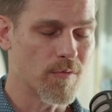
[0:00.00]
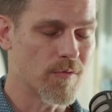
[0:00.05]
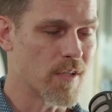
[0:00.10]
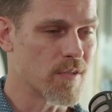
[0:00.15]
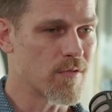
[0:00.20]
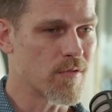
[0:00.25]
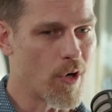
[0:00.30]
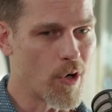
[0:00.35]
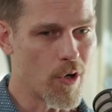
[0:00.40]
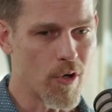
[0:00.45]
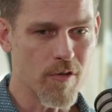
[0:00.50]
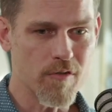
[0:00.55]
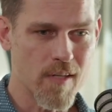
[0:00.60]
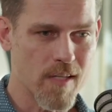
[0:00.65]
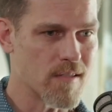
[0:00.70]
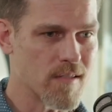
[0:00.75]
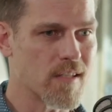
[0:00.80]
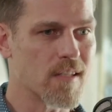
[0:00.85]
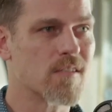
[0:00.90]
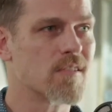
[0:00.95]
This Earth
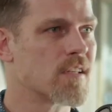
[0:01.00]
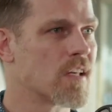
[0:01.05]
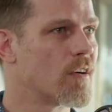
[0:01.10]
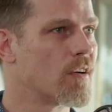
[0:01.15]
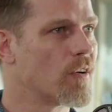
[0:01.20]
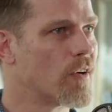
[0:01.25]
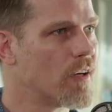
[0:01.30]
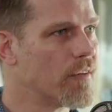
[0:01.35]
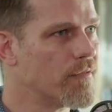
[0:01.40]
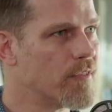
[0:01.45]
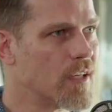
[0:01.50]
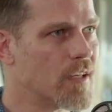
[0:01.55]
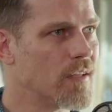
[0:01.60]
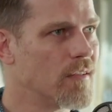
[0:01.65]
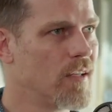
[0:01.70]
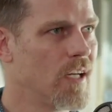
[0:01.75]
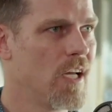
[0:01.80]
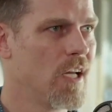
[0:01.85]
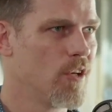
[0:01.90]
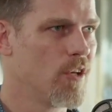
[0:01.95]
as the center of
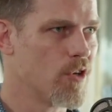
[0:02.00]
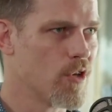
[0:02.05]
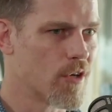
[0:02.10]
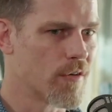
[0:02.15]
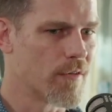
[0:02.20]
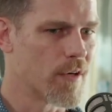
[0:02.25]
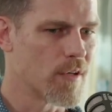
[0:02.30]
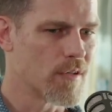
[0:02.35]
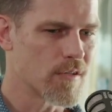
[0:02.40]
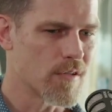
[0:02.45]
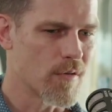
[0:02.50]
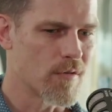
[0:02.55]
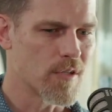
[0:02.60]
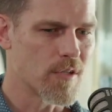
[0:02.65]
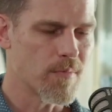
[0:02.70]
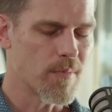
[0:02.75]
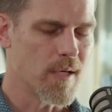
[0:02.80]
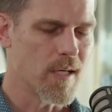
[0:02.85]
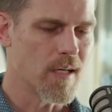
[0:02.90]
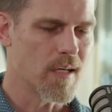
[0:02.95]
the universe, so to
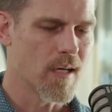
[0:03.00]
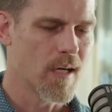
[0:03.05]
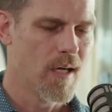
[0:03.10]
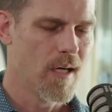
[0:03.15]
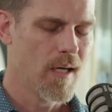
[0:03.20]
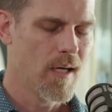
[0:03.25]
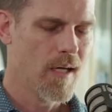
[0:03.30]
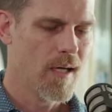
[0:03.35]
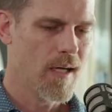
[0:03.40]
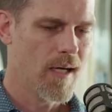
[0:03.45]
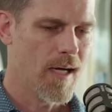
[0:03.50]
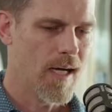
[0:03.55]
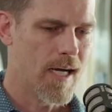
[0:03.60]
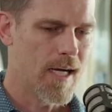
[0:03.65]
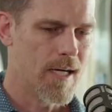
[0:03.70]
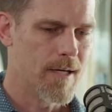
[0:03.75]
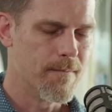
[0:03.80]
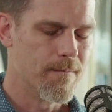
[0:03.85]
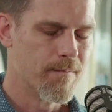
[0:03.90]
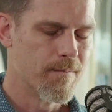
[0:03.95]
speak,
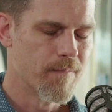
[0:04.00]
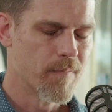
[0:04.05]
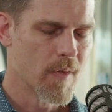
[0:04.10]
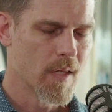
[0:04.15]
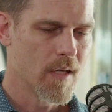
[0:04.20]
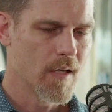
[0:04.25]
um,